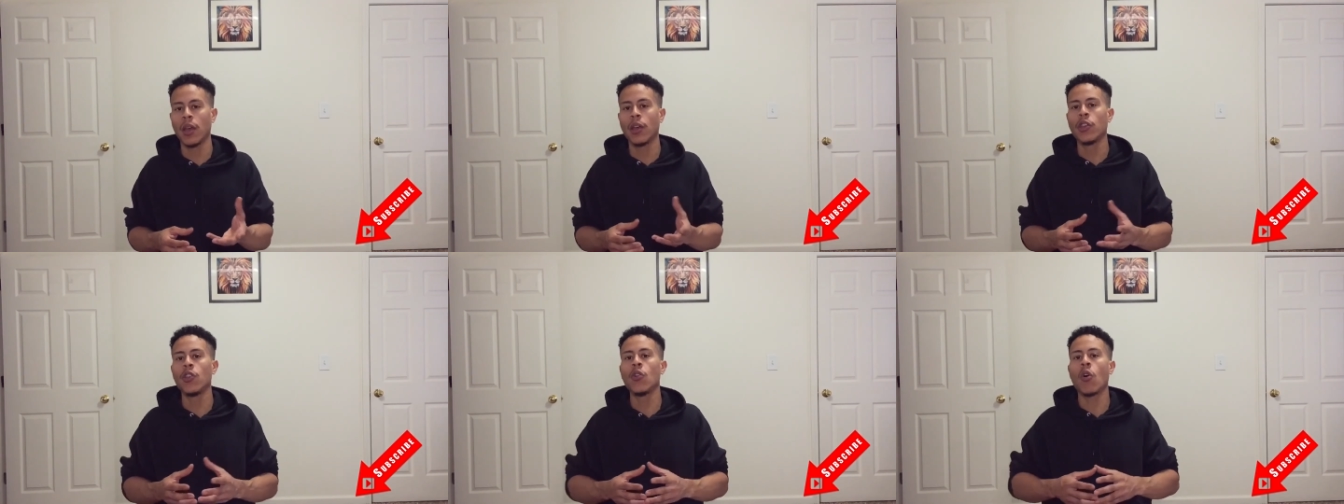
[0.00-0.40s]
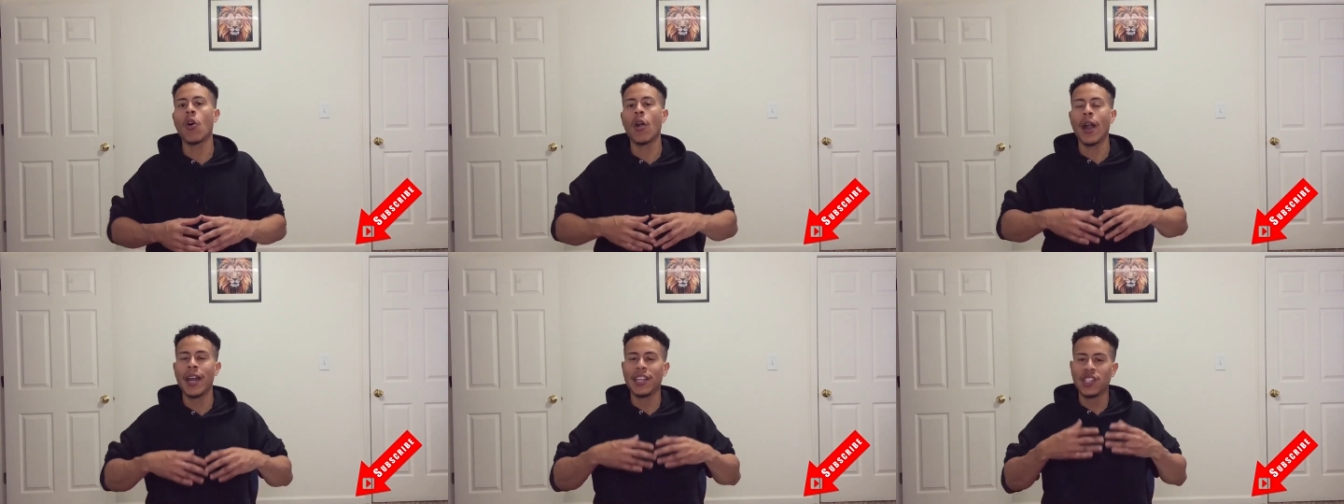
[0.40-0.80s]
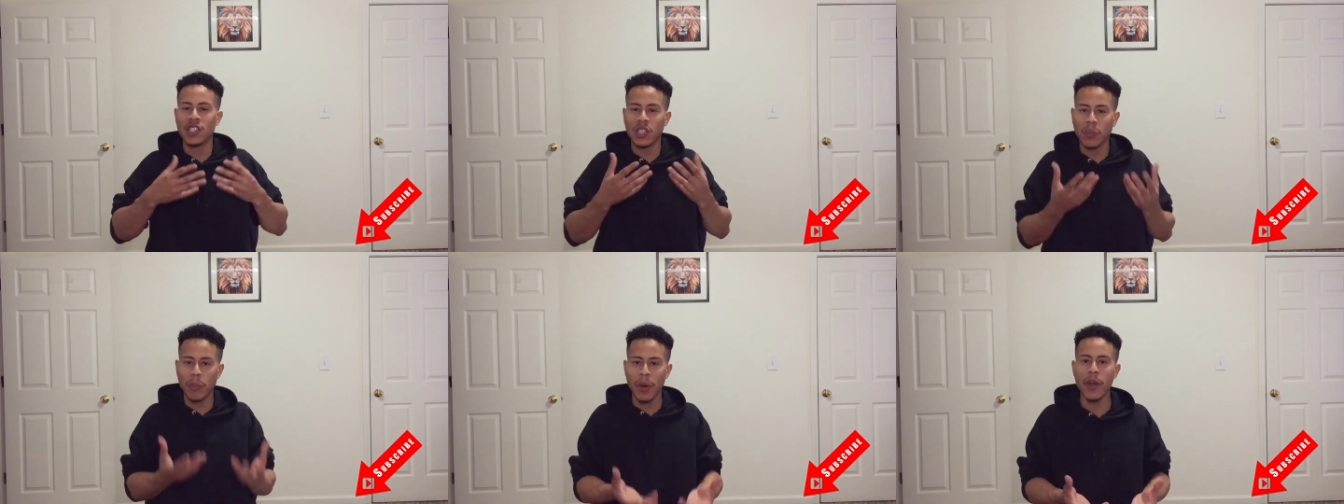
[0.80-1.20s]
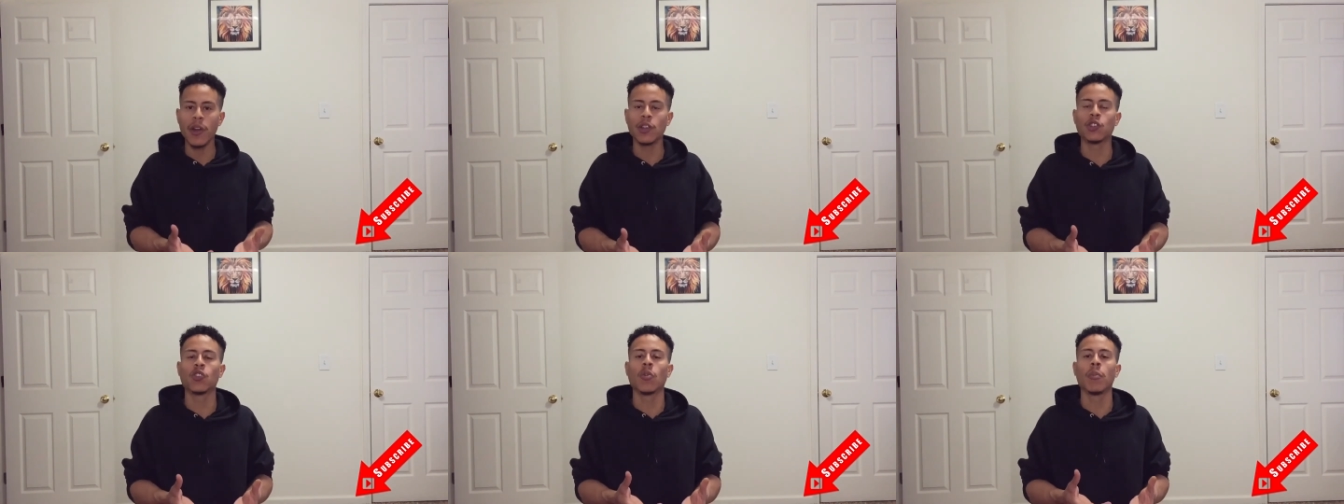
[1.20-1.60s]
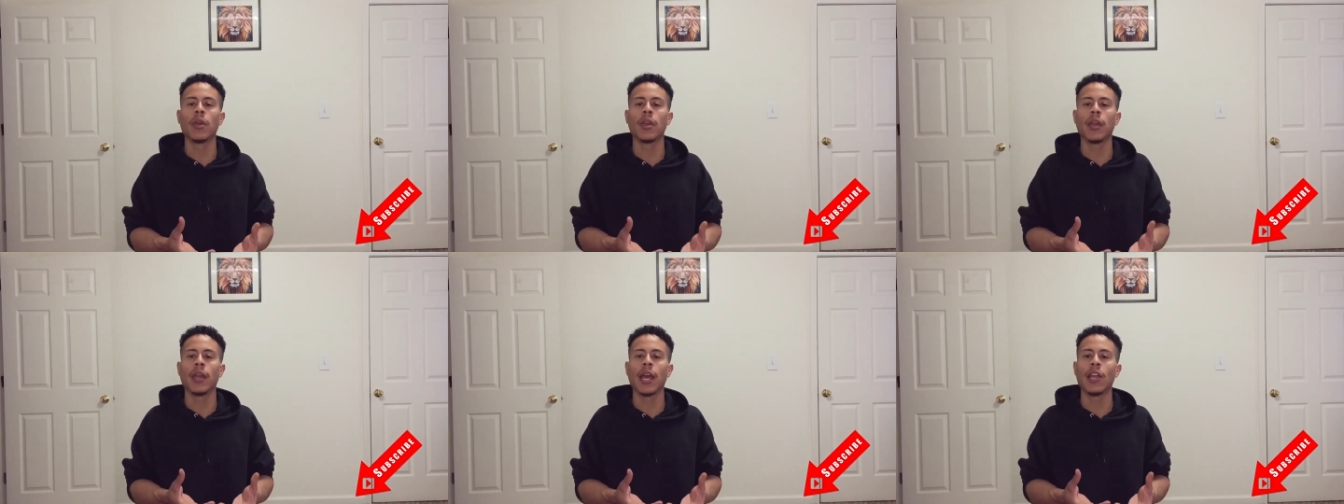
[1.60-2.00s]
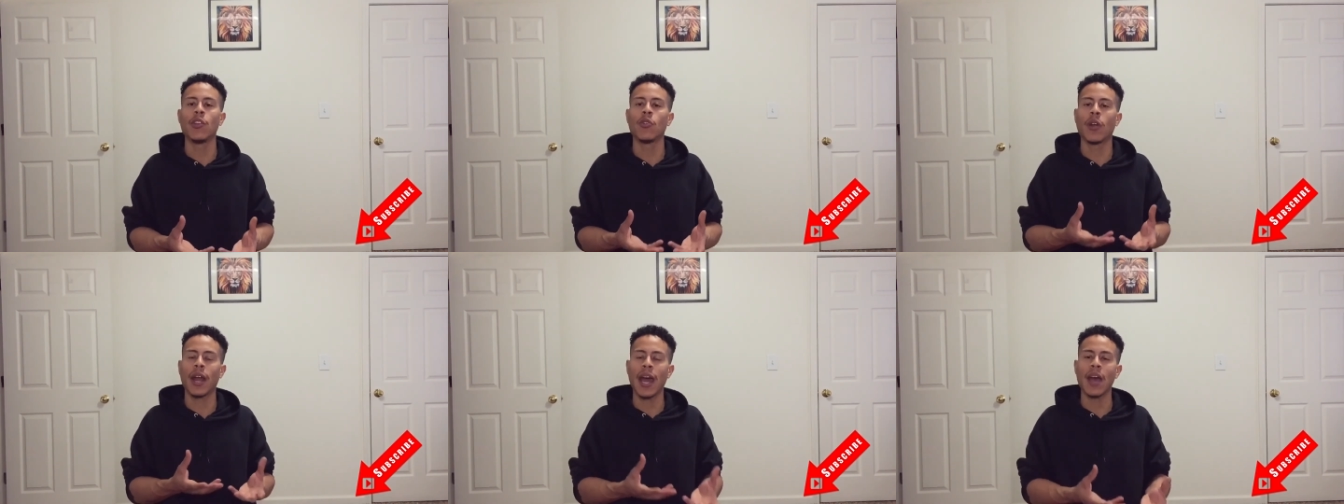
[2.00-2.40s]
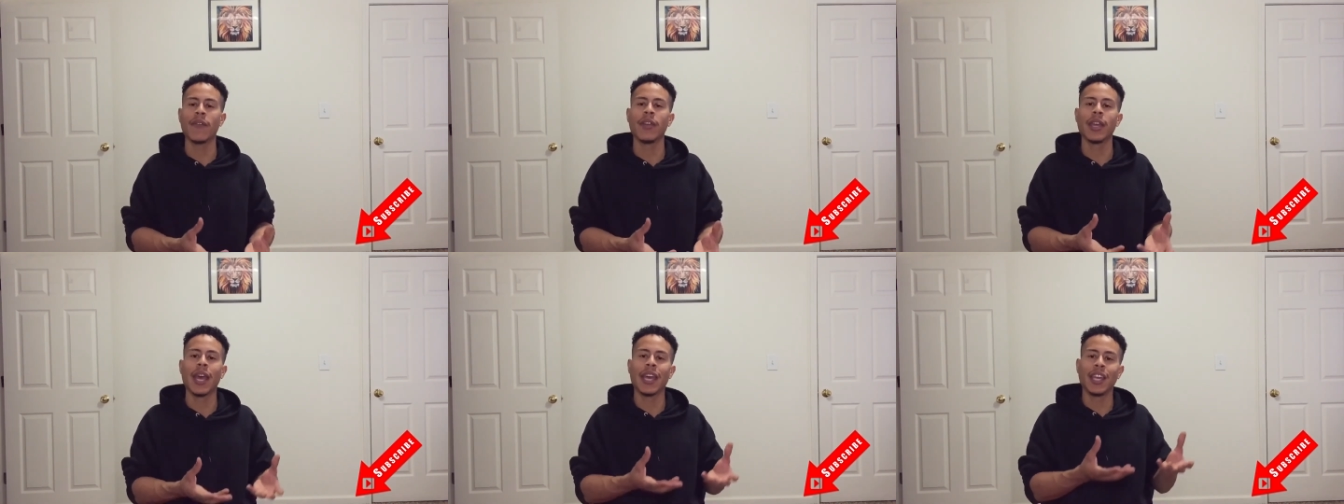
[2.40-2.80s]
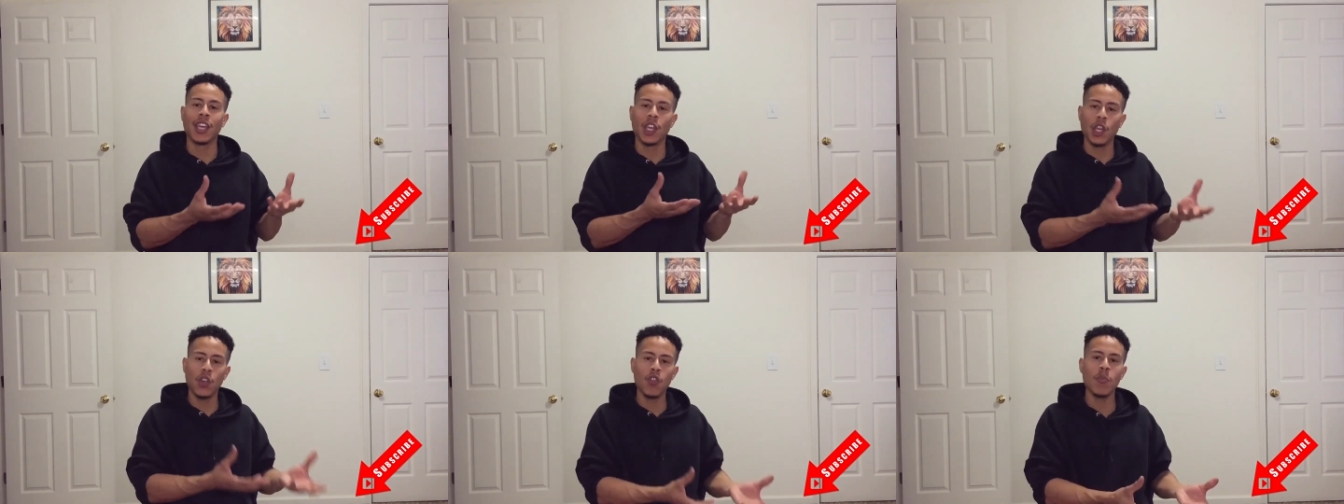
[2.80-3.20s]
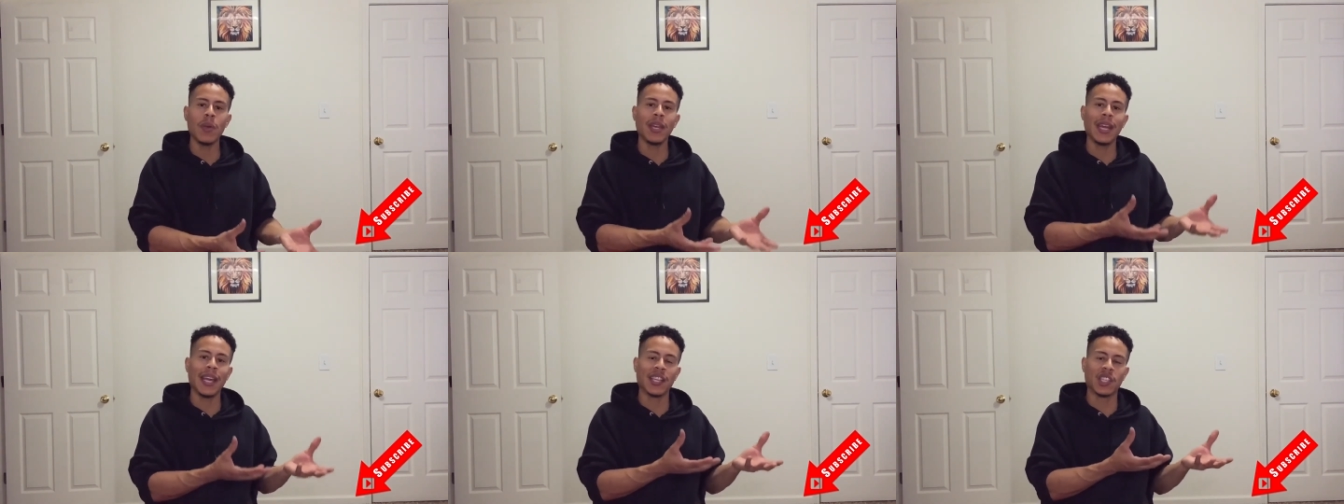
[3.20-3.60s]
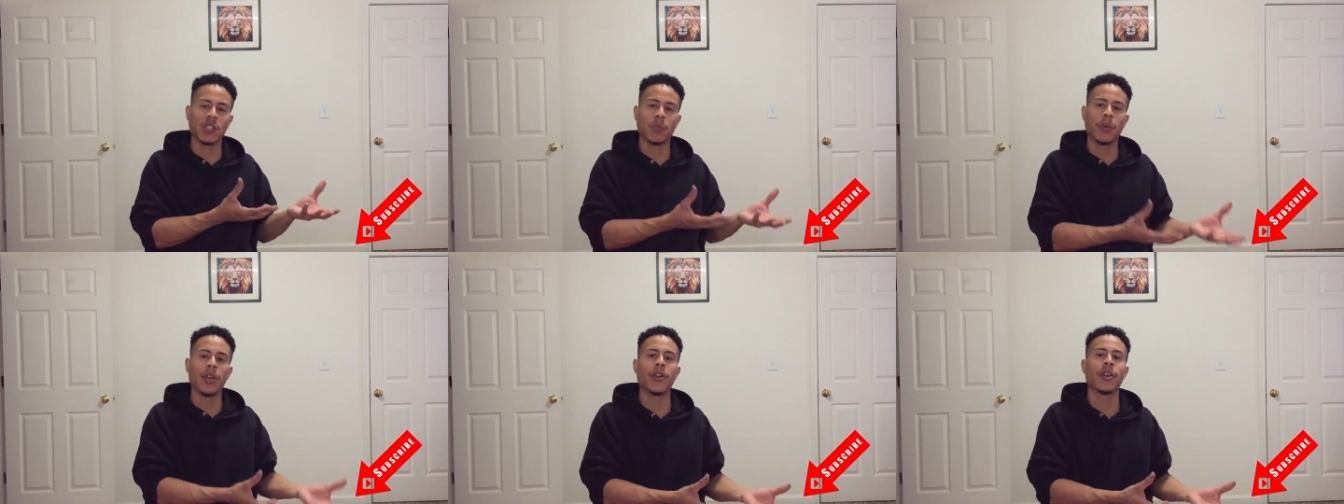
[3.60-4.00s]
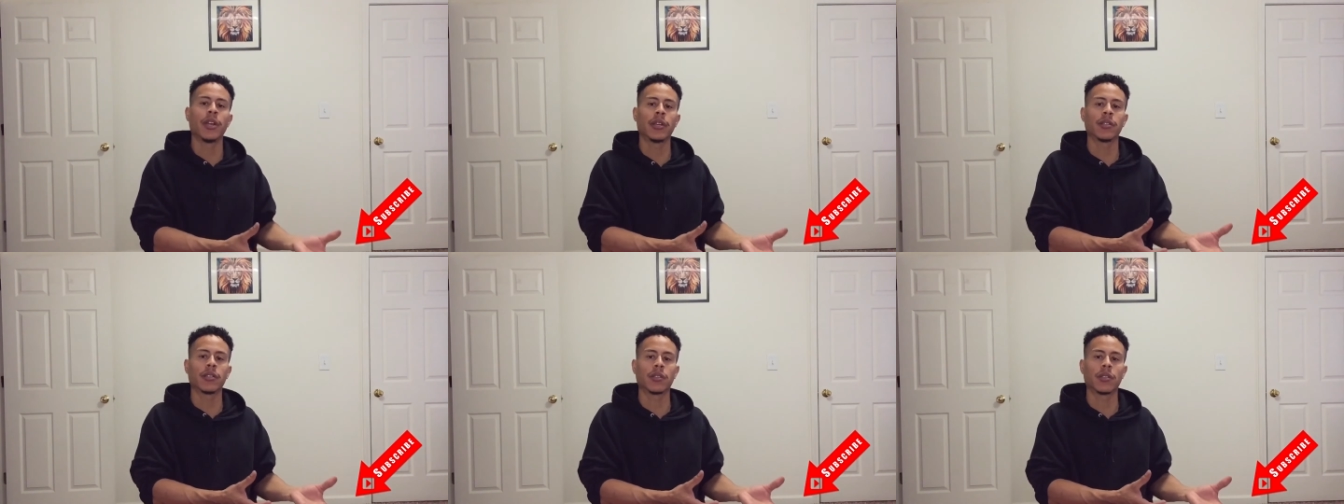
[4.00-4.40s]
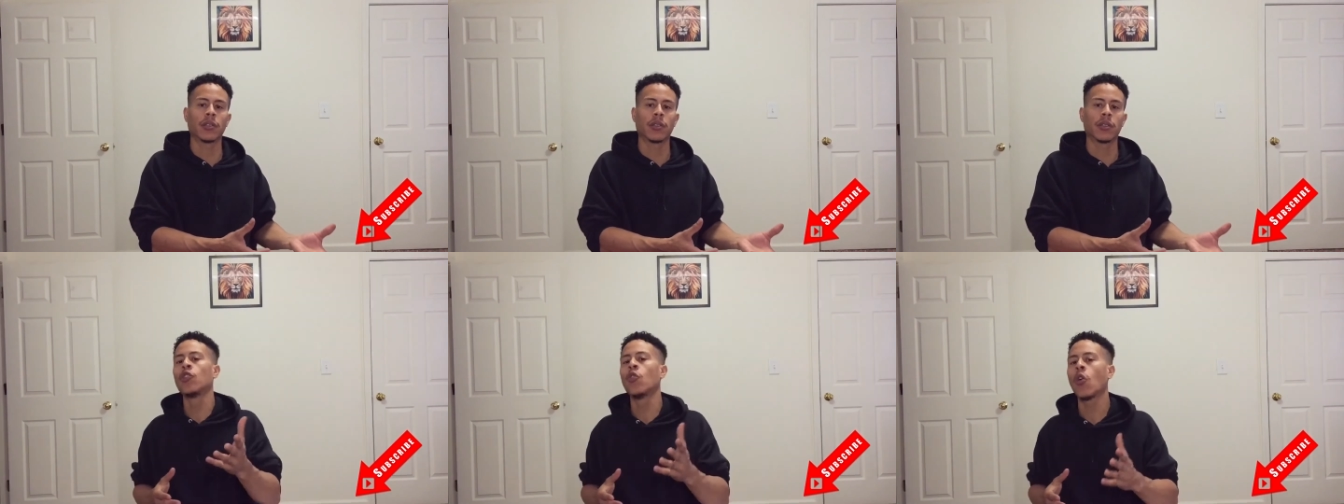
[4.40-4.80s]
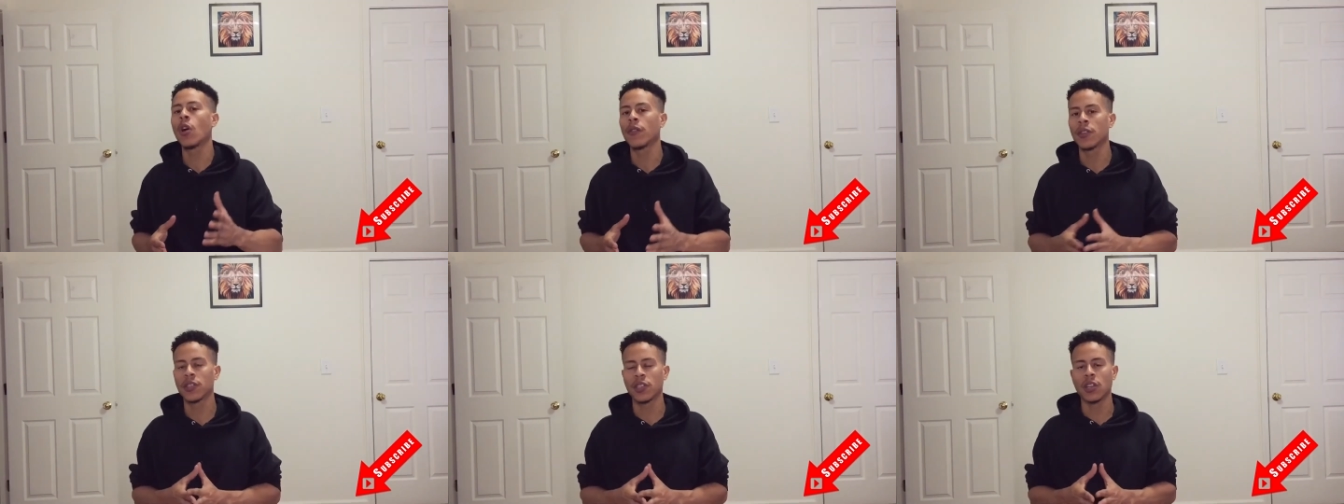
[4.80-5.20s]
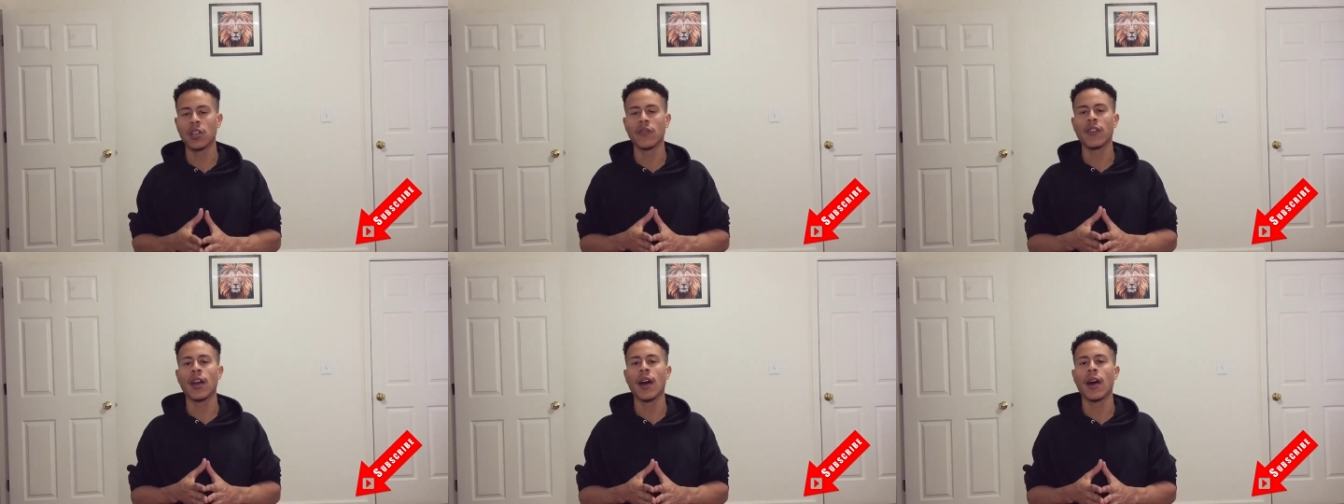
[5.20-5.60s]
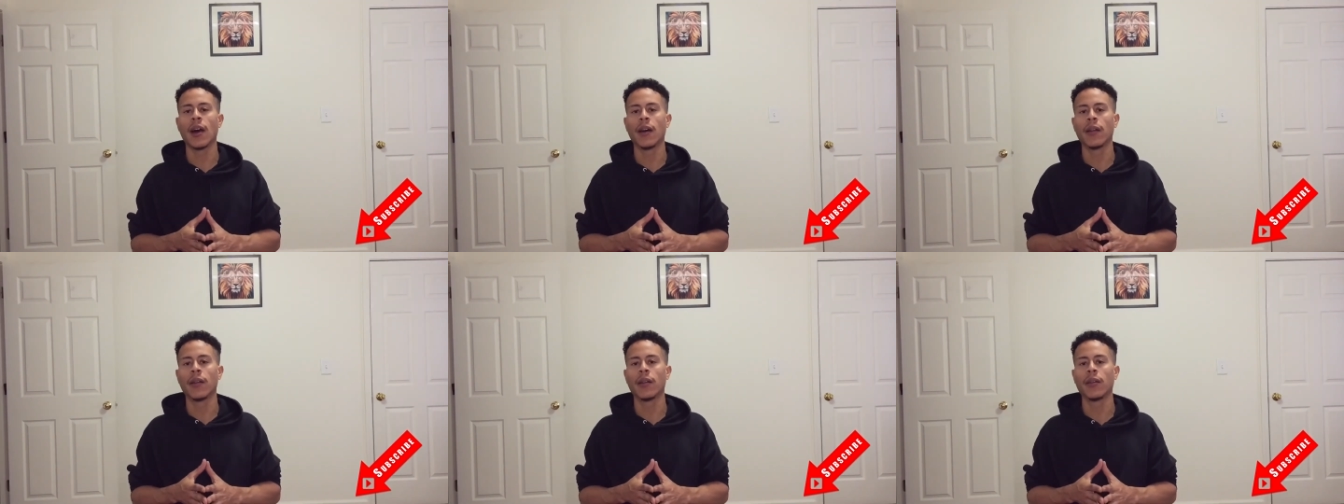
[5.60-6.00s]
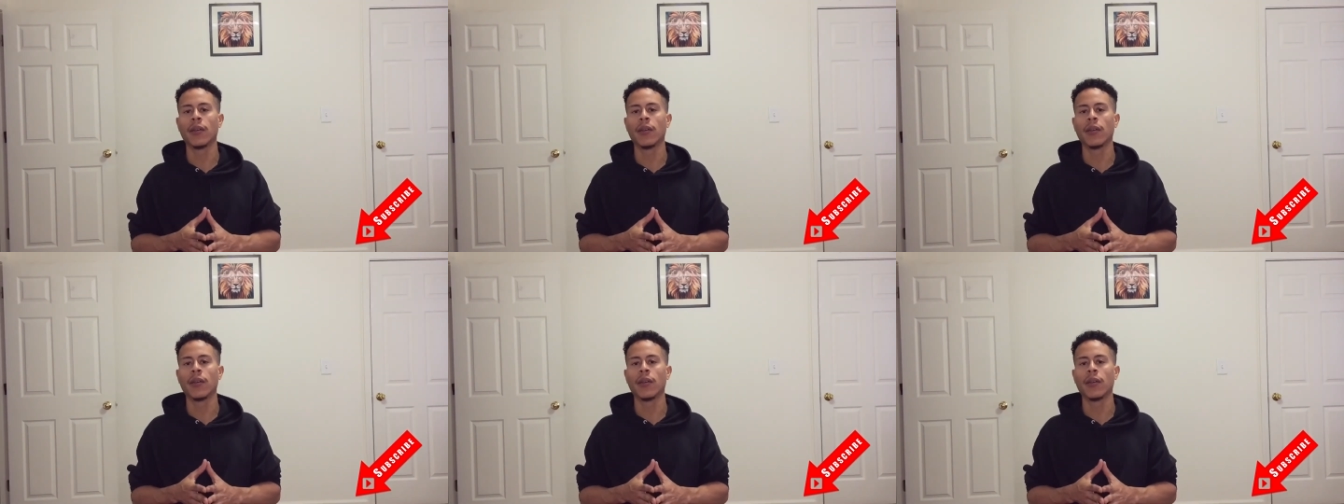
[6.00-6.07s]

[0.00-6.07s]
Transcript: You are a spiritual being and you're having a human experience. You are the Son of God.